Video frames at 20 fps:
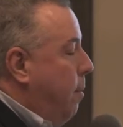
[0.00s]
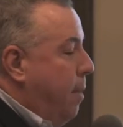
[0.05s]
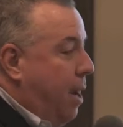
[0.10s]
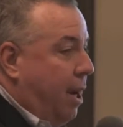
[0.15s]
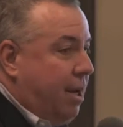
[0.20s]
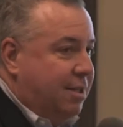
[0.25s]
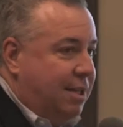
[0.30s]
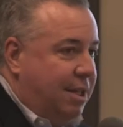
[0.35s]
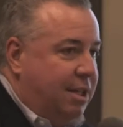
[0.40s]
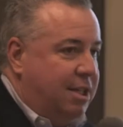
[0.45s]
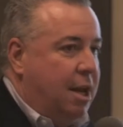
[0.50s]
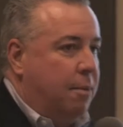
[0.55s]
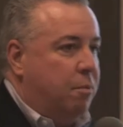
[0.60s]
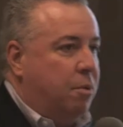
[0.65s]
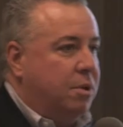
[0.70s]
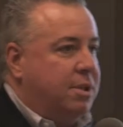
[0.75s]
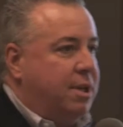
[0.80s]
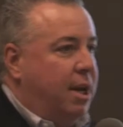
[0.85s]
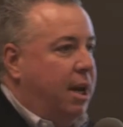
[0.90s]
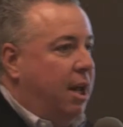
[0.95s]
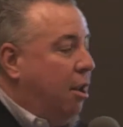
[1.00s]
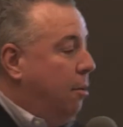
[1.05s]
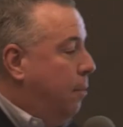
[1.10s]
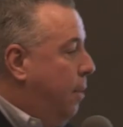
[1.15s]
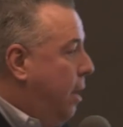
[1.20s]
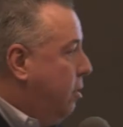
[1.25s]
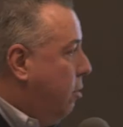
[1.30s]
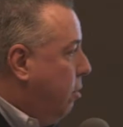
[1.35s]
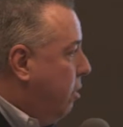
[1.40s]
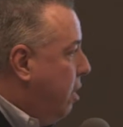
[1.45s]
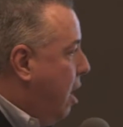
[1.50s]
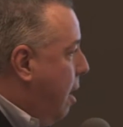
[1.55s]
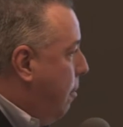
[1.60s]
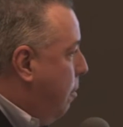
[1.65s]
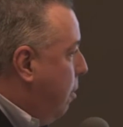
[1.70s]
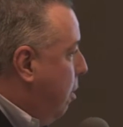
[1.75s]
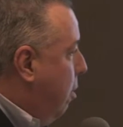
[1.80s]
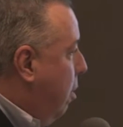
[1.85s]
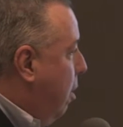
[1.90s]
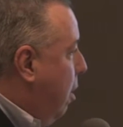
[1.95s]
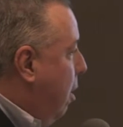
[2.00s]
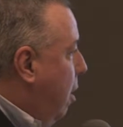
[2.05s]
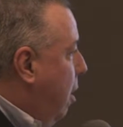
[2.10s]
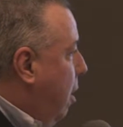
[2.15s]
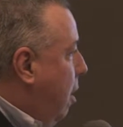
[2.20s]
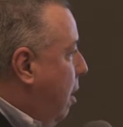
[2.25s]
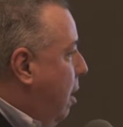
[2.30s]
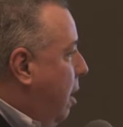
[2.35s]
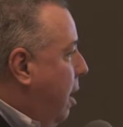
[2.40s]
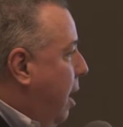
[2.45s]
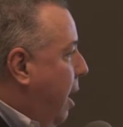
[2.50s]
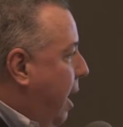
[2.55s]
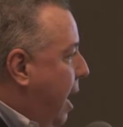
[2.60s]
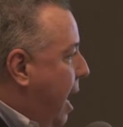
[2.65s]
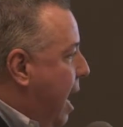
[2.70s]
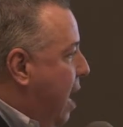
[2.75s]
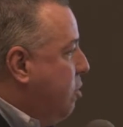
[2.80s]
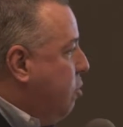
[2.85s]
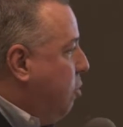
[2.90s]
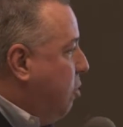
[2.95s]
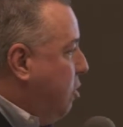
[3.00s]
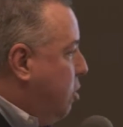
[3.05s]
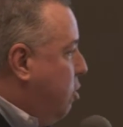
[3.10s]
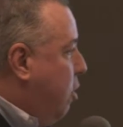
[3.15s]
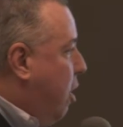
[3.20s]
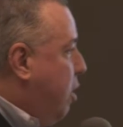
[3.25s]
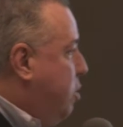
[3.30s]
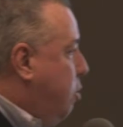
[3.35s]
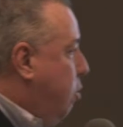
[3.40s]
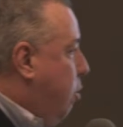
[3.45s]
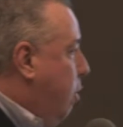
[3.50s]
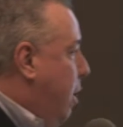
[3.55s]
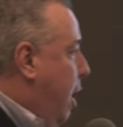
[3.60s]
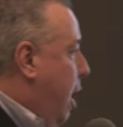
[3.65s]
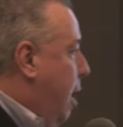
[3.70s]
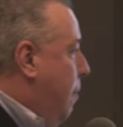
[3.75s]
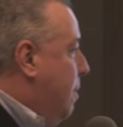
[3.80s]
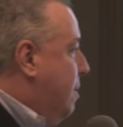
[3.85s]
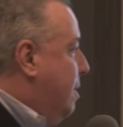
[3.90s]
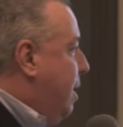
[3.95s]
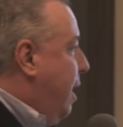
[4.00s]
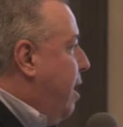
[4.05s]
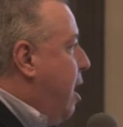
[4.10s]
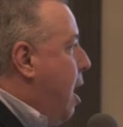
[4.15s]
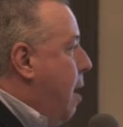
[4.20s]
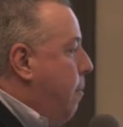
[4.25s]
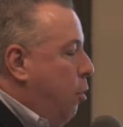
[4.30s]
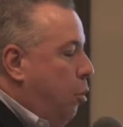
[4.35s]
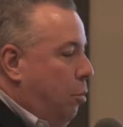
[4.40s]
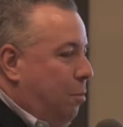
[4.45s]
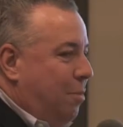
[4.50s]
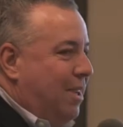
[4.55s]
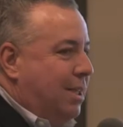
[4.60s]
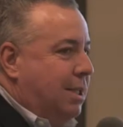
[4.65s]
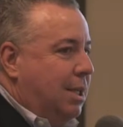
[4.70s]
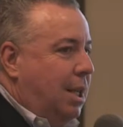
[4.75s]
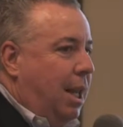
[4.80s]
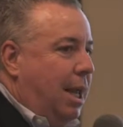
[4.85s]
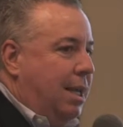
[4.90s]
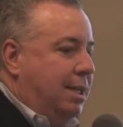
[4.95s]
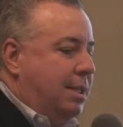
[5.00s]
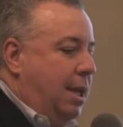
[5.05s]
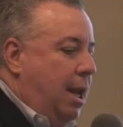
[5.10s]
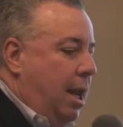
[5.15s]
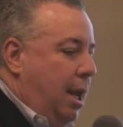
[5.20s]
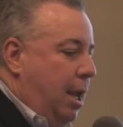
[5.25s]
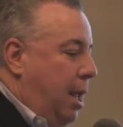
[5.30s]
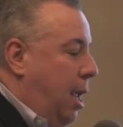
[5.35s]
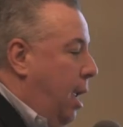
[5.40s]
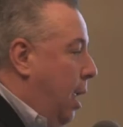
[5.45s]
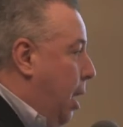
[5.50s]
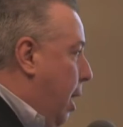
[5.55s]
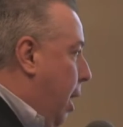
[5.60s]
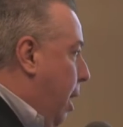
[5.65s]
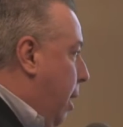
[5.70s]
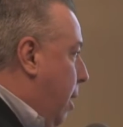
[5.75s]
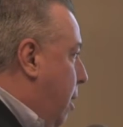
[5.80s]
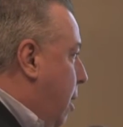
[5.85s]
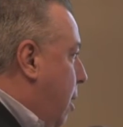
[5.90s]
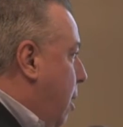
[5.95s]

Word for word: make as a 10% elemental copper, and the actual structural name is a copper bisglycinate chelate.